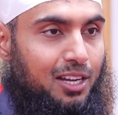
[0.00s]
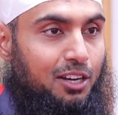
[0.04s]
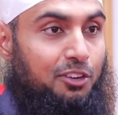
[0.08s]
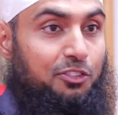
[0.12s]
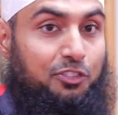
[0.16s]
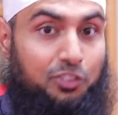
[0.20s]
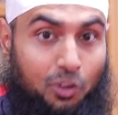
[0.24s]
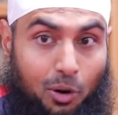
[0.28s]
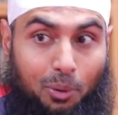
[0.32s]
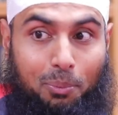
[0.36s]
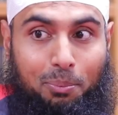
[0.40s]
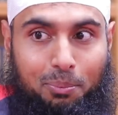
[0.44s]

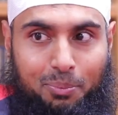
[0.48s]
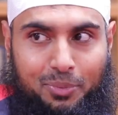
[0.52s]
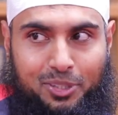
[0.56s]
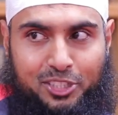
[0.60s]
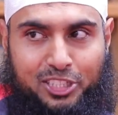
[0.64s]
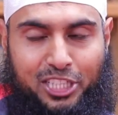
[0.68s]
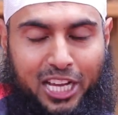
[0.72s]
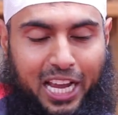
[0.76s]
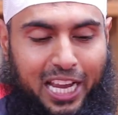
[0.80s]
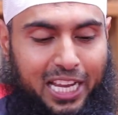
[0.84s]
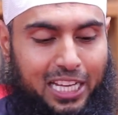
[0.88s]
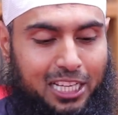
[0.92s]
from
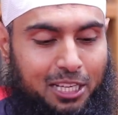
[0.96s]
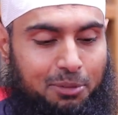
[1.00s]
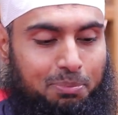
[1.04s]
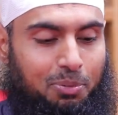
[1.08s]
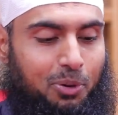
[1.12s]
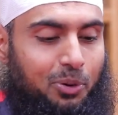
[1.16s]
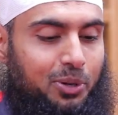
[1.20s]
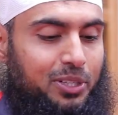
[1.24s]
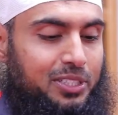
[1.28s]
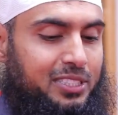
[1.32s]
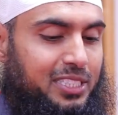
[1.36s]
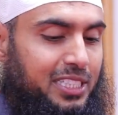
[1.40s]
Jahili
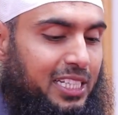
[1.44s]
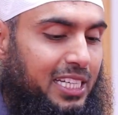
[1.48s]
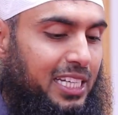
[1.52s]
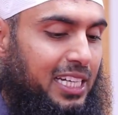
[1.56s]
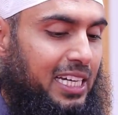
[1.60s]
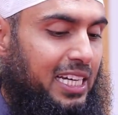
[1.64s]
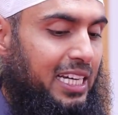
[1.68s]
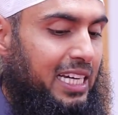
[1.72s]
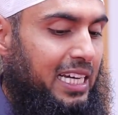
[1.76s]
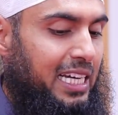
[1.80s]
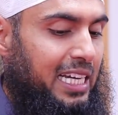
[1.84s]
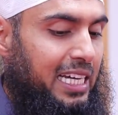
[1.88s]

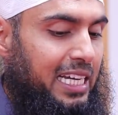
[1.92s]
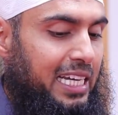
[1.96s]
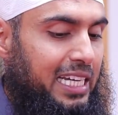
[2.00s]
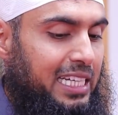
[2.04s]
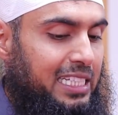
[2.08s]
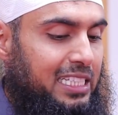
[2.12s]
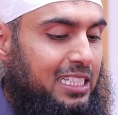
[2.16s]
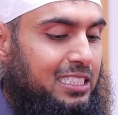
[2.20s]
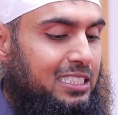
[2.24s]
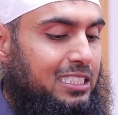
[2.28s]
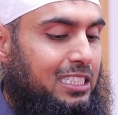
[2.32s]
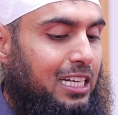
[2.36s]
poetry,
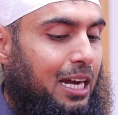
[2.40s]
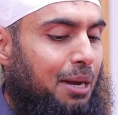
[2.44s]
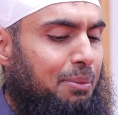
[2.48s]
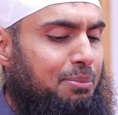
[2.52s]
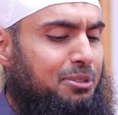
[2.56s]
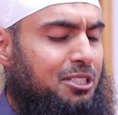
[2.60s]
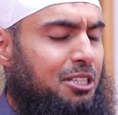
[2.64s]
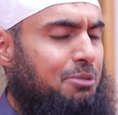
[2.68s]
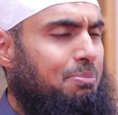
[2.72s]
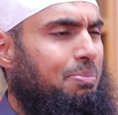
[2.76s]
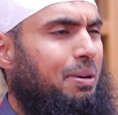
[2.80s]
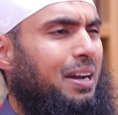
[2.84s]
he
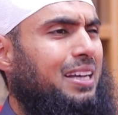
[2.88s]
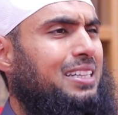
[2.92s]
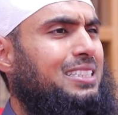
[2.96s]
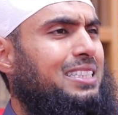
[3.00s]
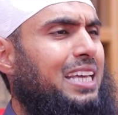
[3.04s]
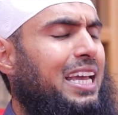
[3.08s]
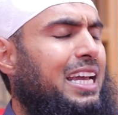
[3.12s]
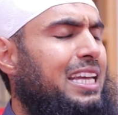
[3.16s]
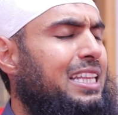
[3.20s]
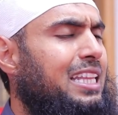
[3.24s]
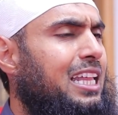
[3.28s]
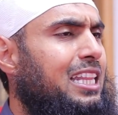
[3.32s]
describes it by
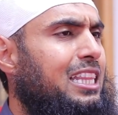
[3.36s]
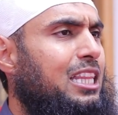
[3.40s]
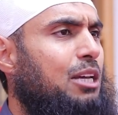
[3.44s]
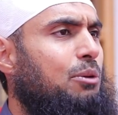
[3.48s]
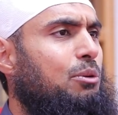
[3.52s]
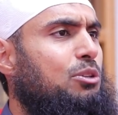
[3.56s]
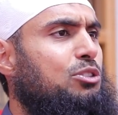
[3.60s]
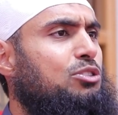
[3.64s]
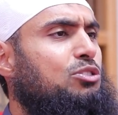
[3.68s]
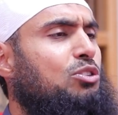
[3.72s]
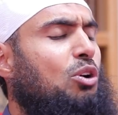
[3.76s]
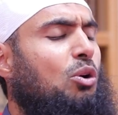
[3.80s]
saying that there
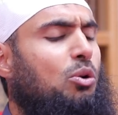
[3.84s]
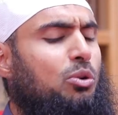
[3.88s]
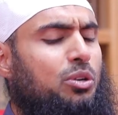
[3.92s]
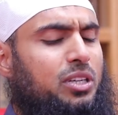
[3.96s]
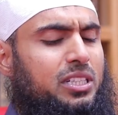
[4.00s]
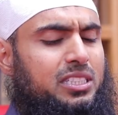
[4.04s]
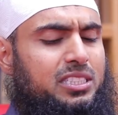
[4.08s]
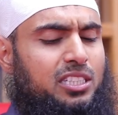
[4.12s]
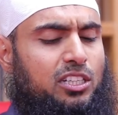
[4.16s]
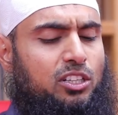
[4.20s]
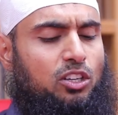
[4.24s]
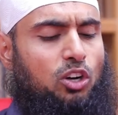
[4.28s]
was no
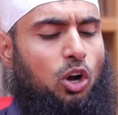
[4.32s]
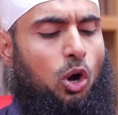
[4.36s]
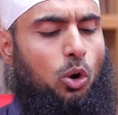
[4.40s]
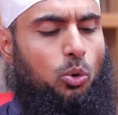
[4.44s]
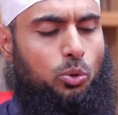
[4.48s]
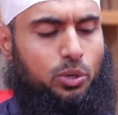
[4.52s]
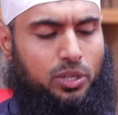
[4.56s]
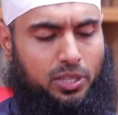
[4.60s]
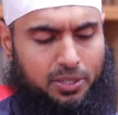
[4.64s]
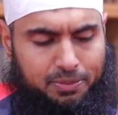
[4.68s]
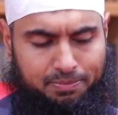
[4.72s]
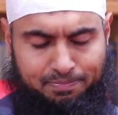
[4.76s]
written
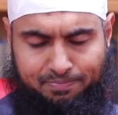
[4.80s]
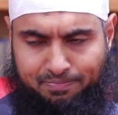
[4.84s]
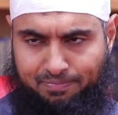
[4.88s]
code.